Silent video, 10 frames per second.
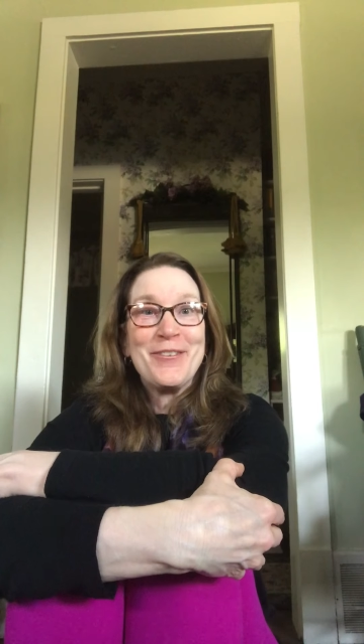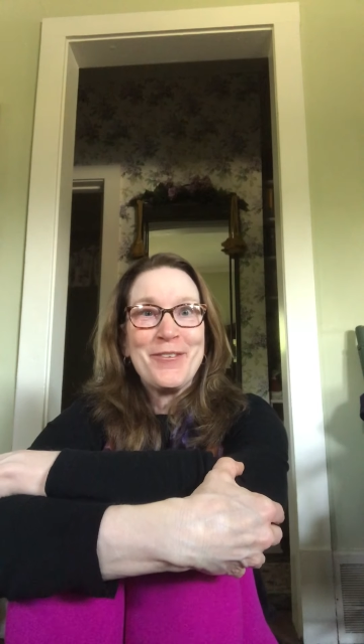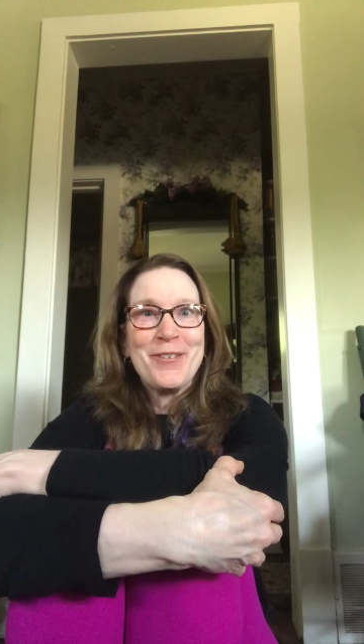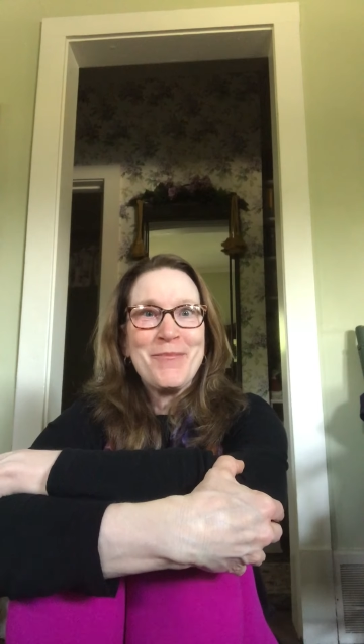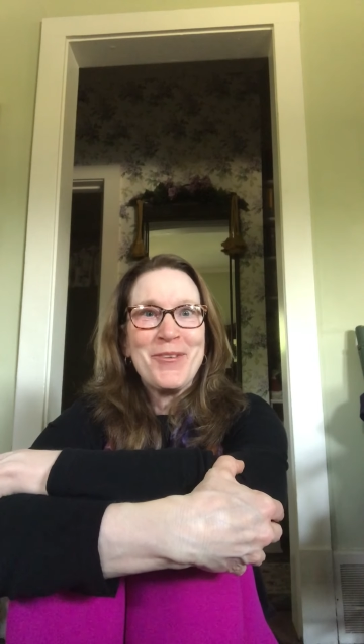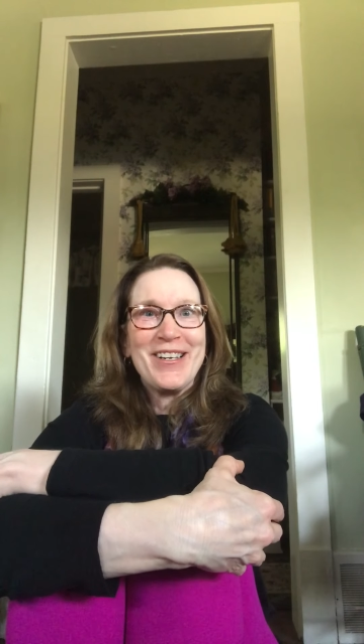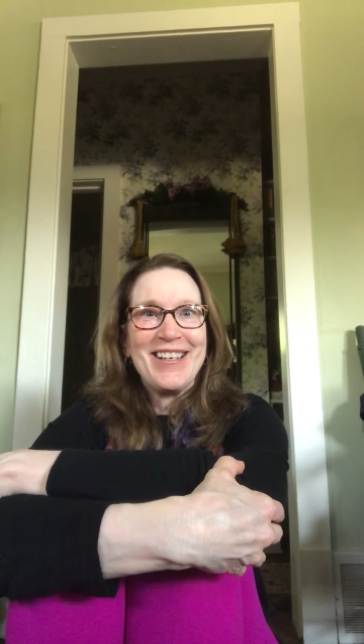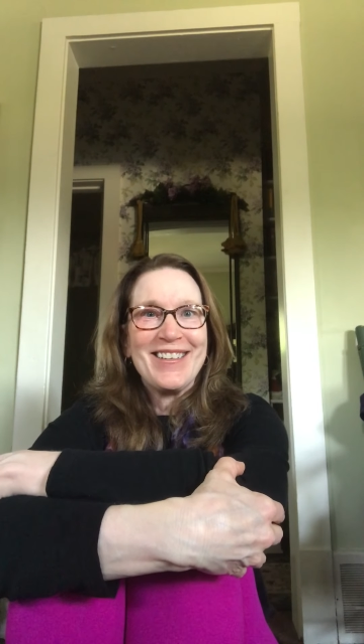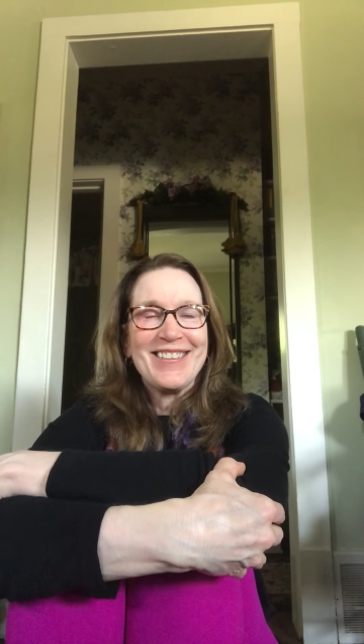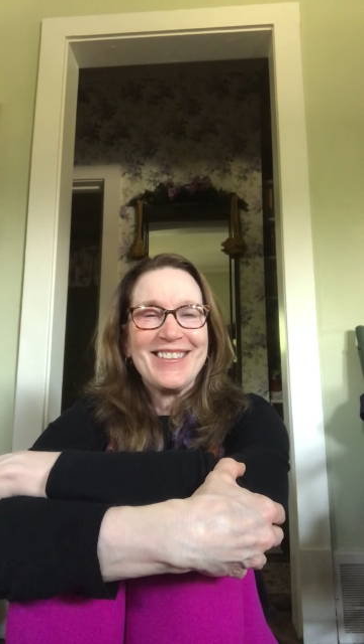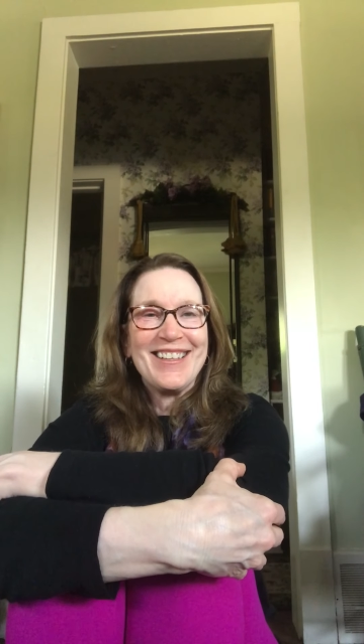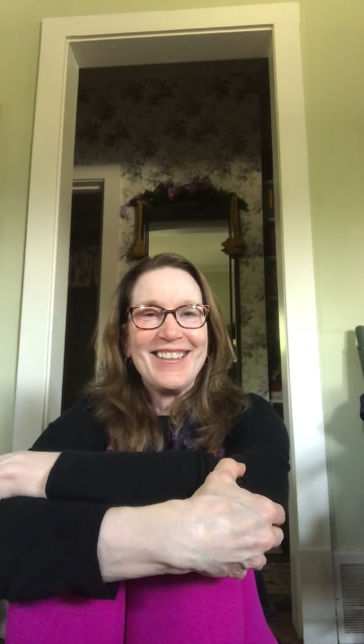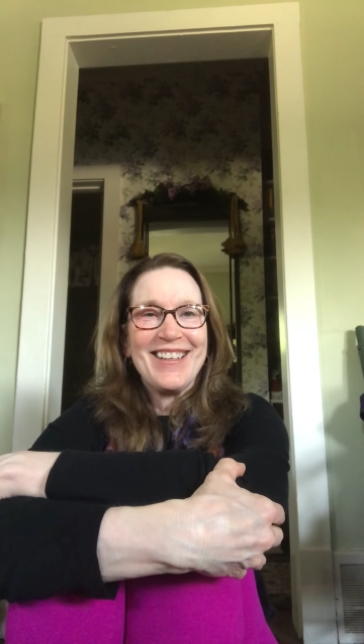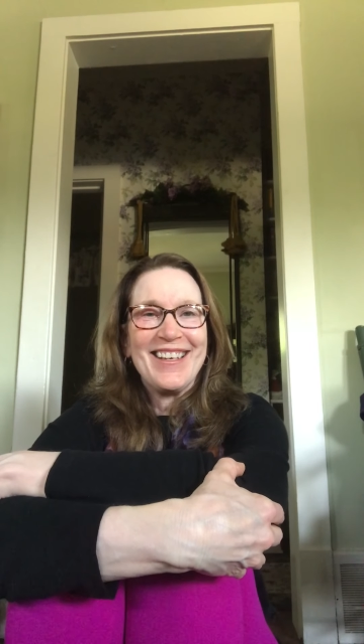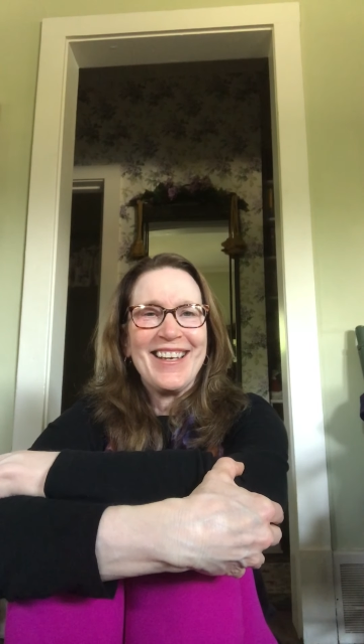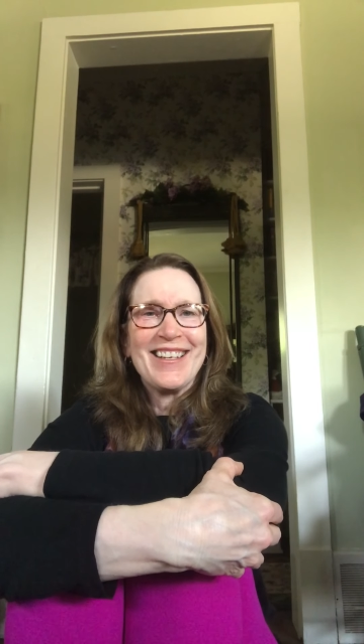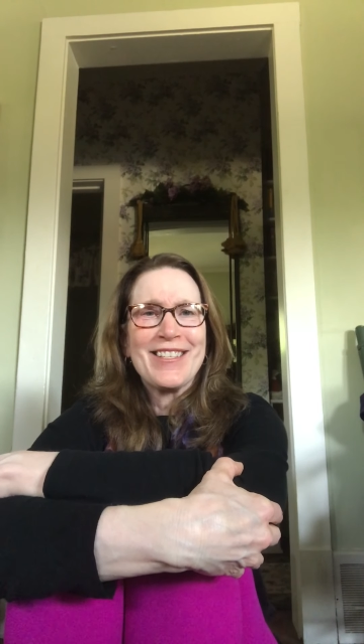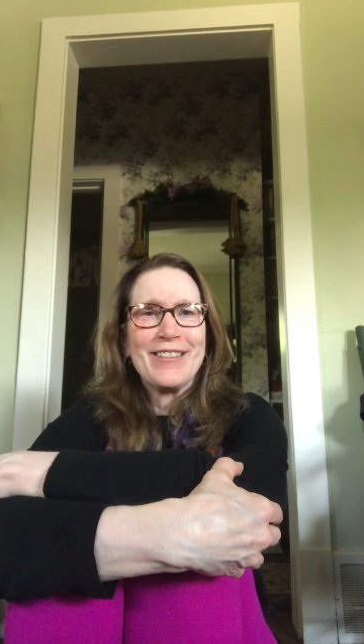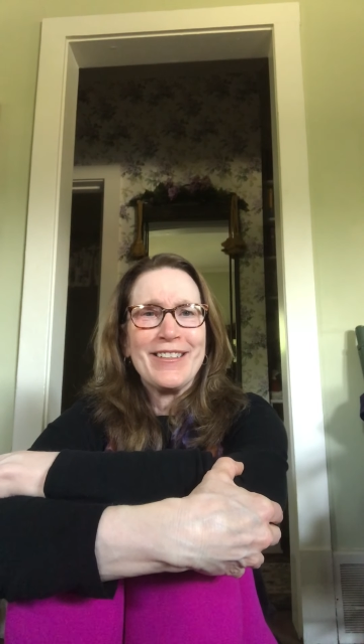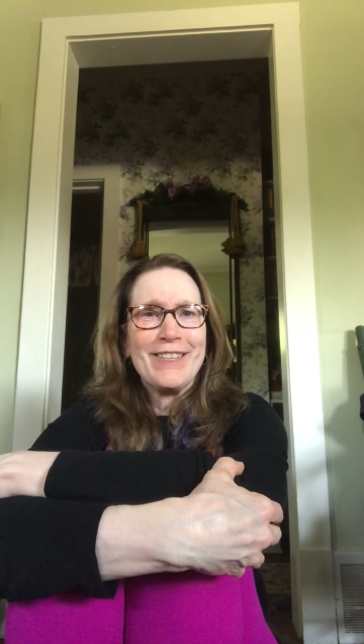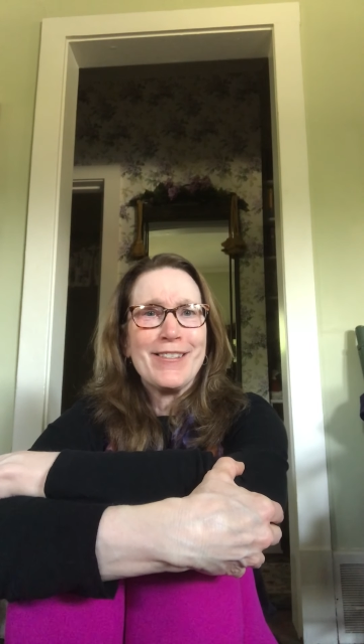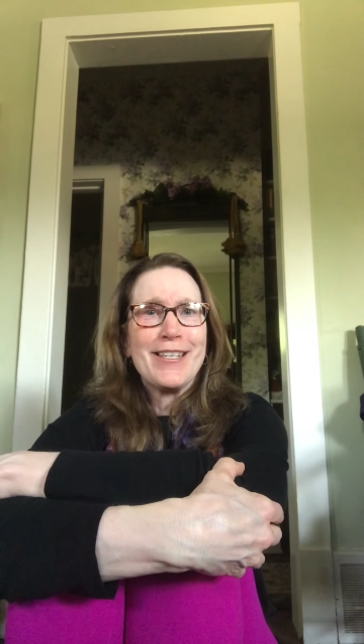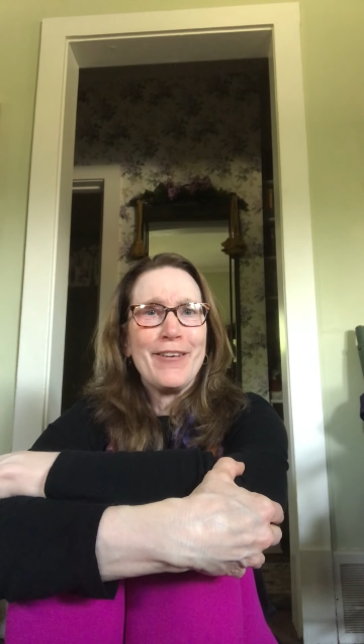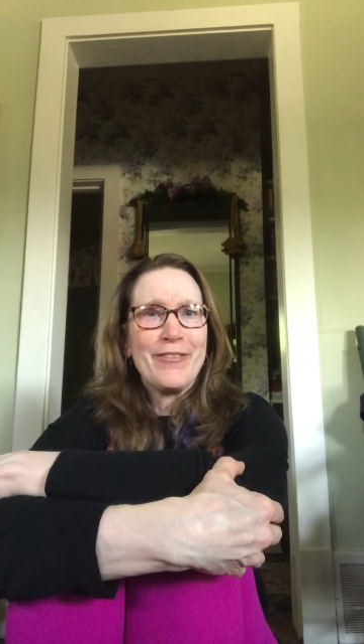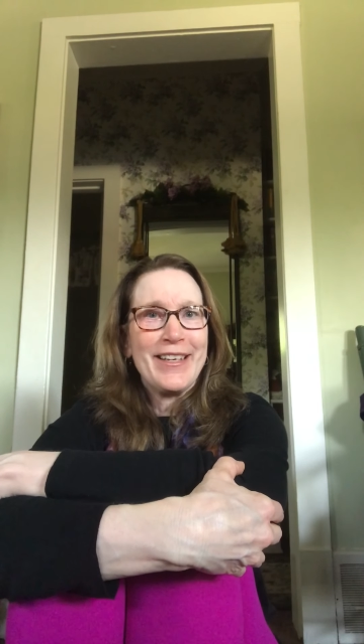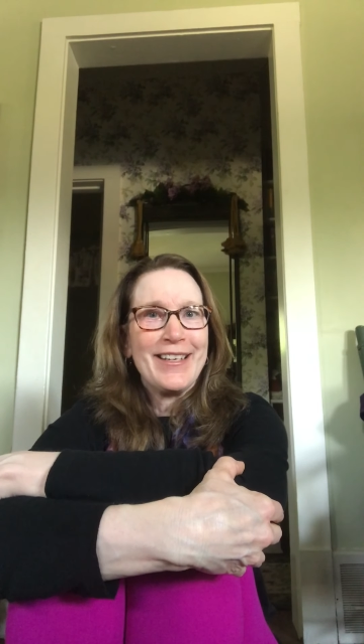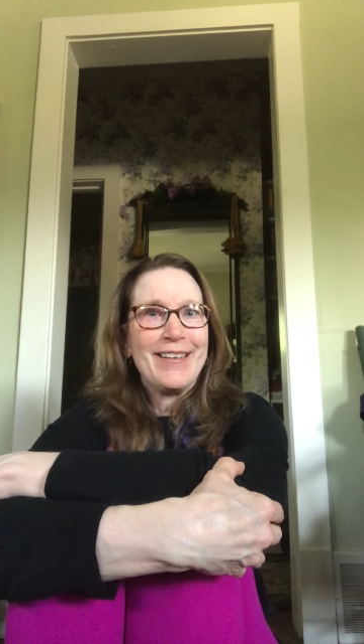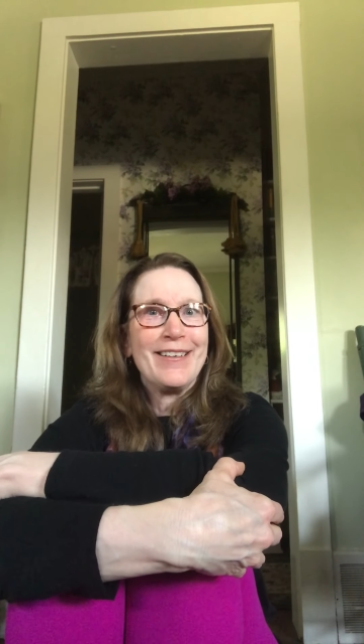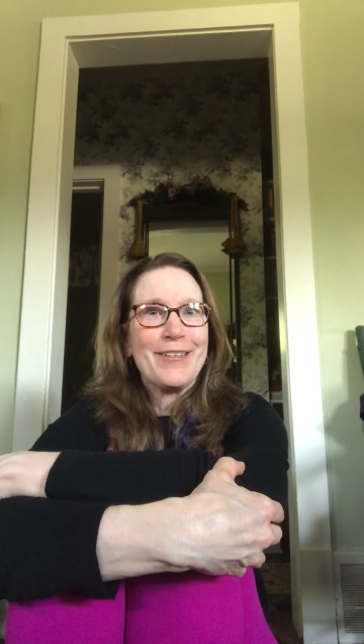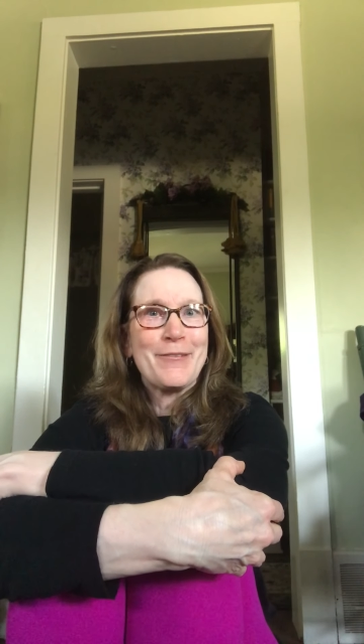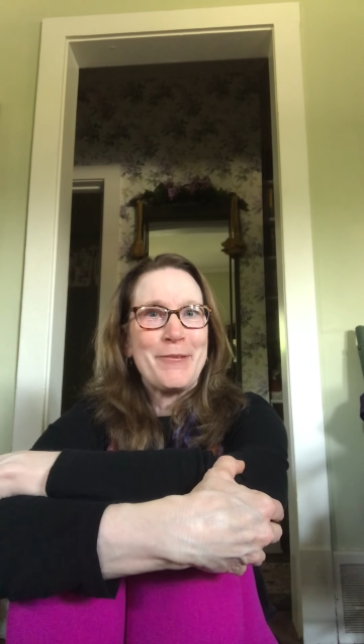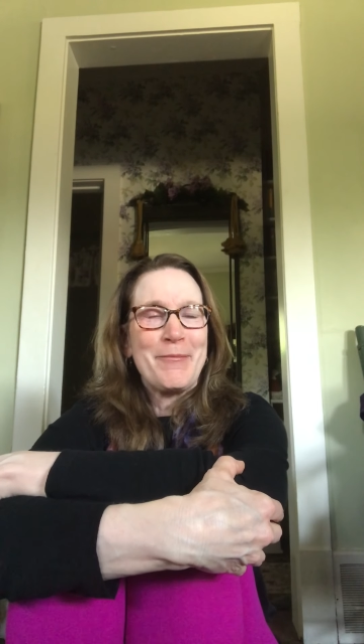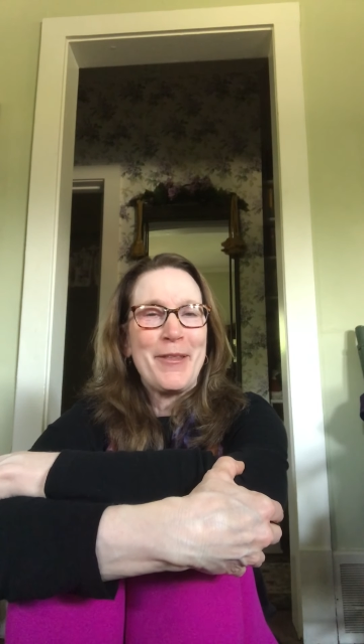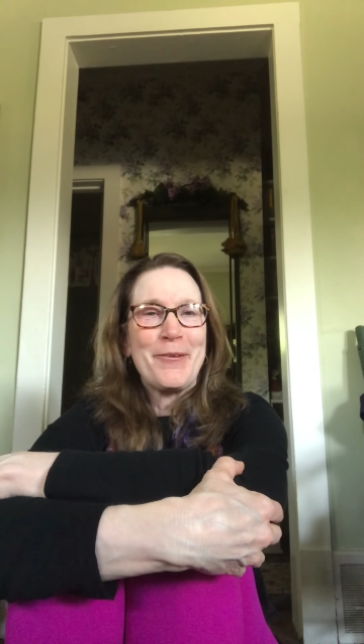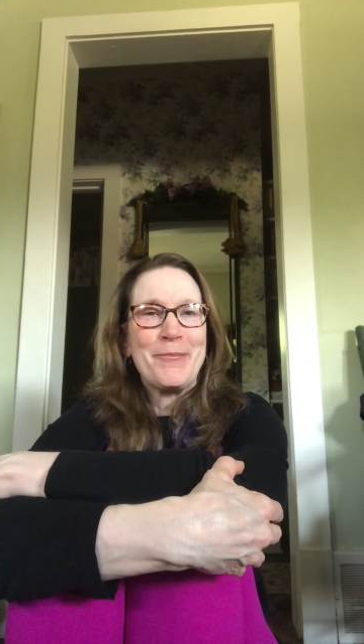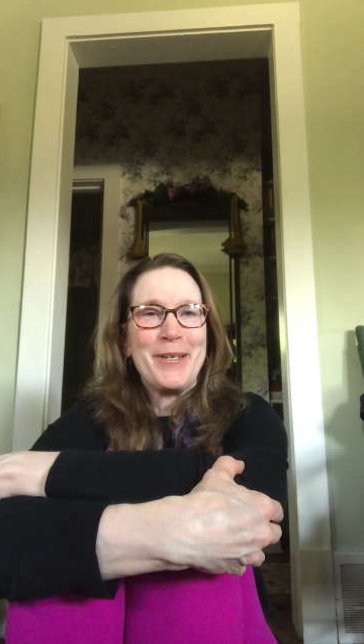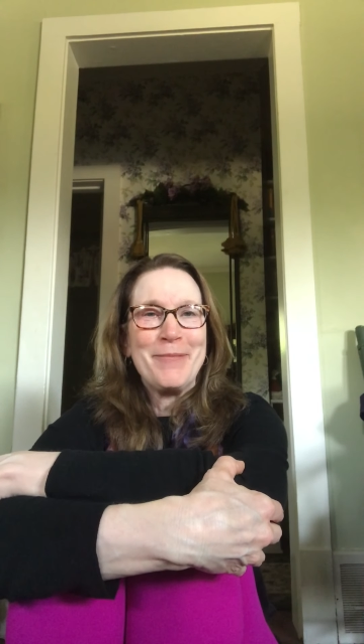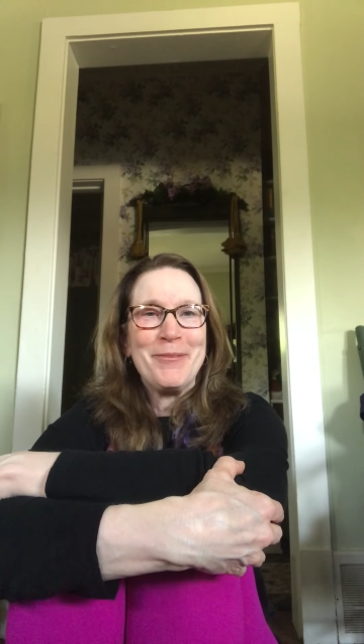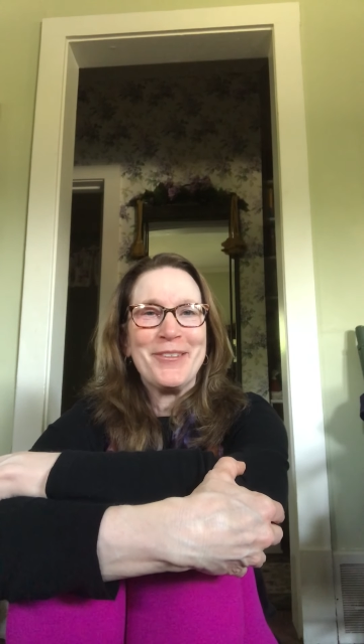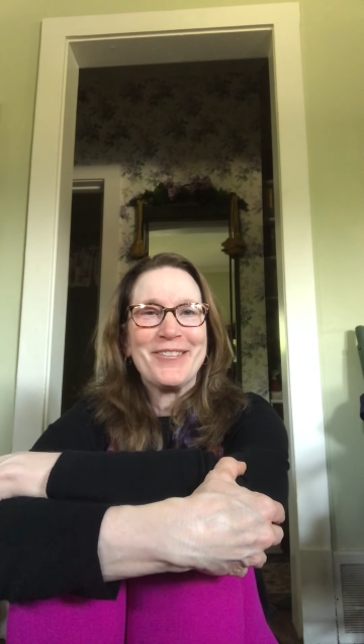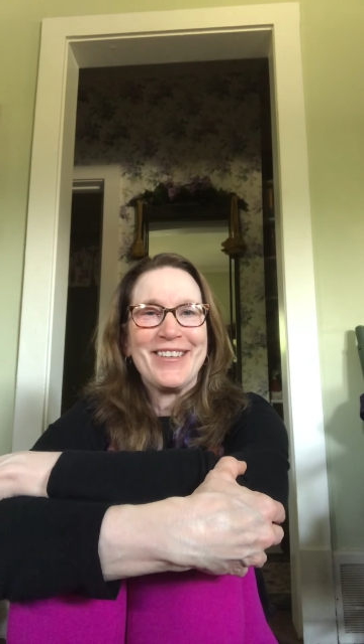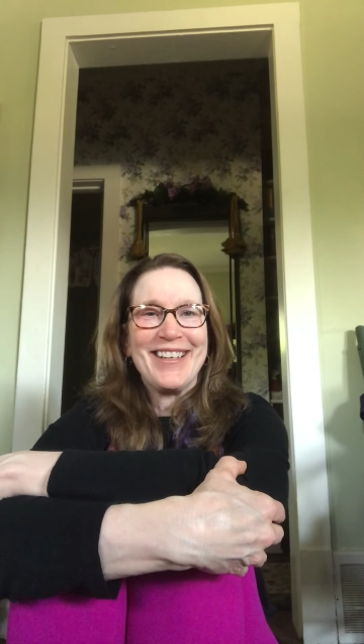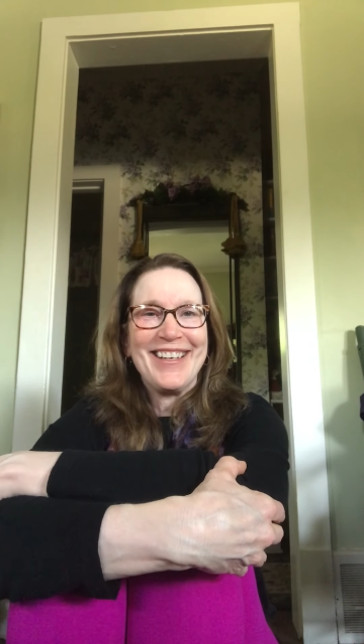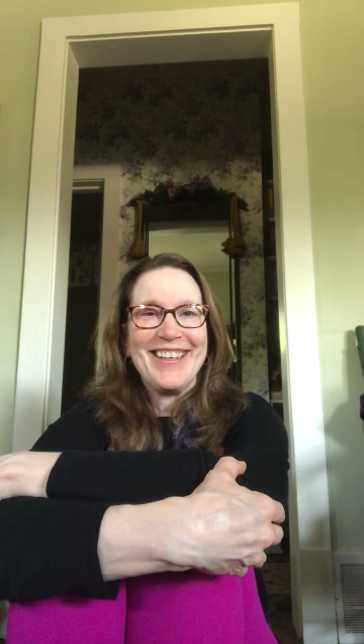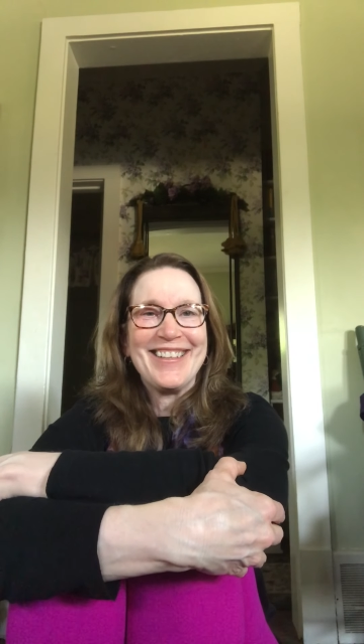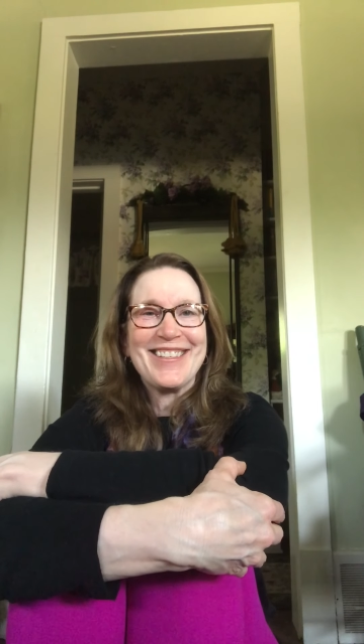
use some more hugs lately, and it's a little tough getting hugs from other people, right?